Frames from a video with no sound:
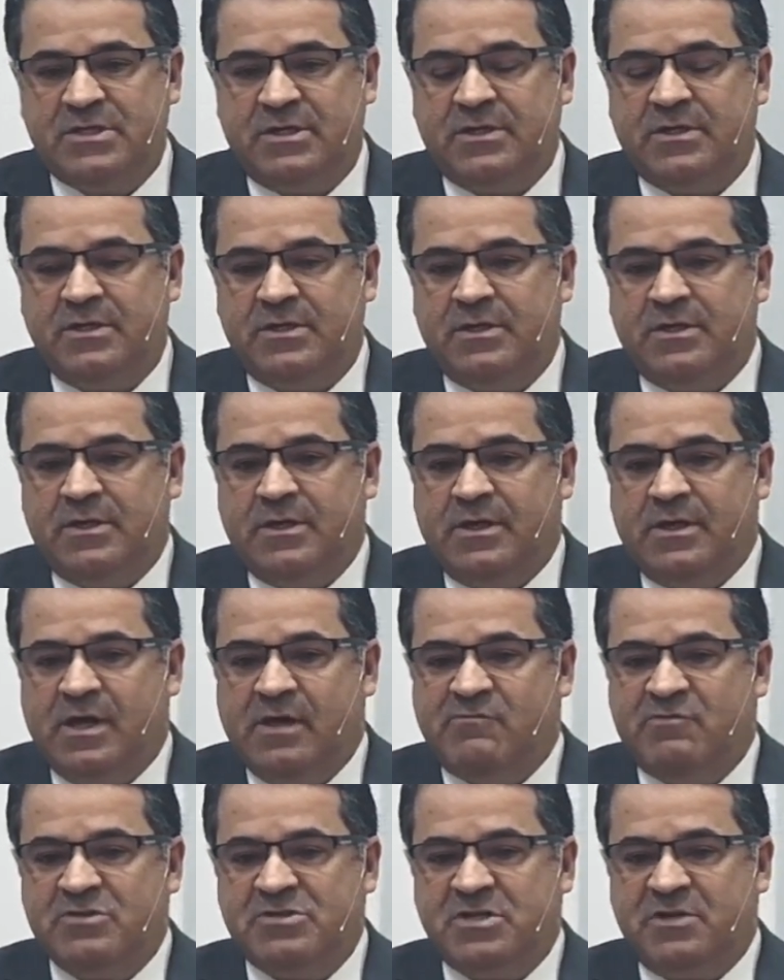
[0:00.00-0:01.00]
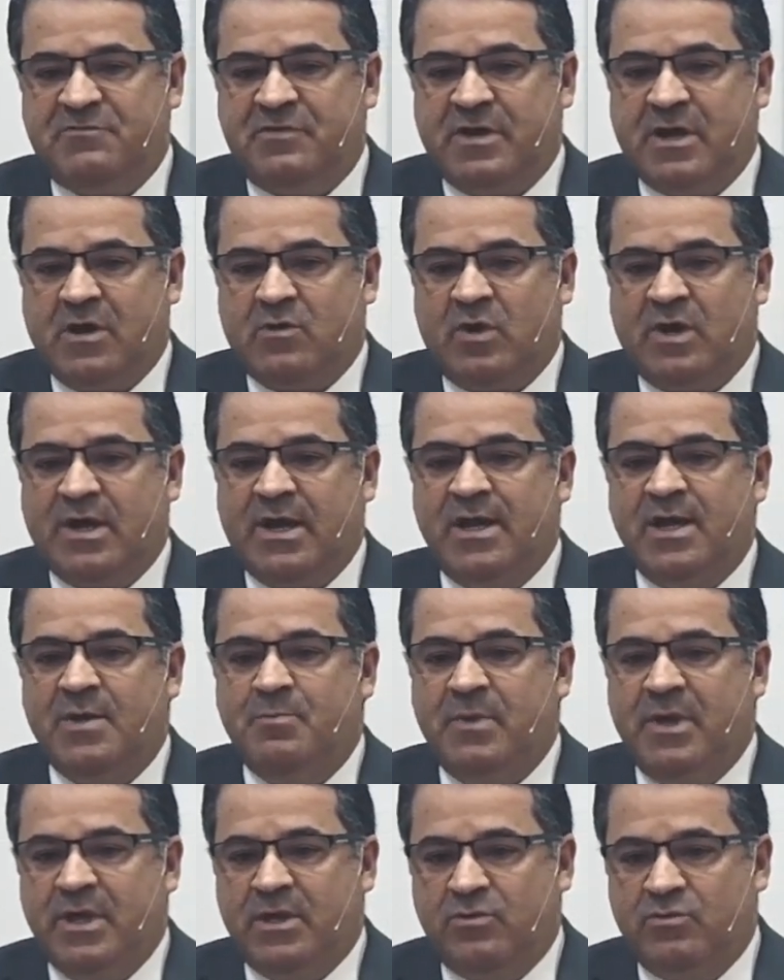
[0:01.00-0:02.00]
The worst thing
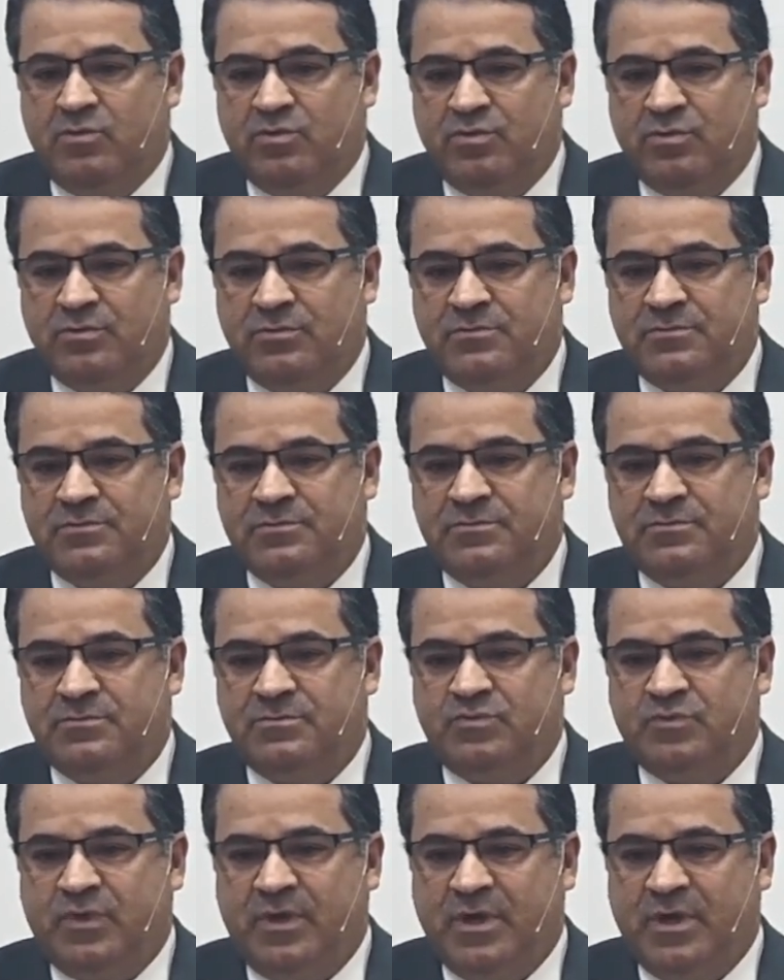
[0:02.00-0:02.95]
is when you have this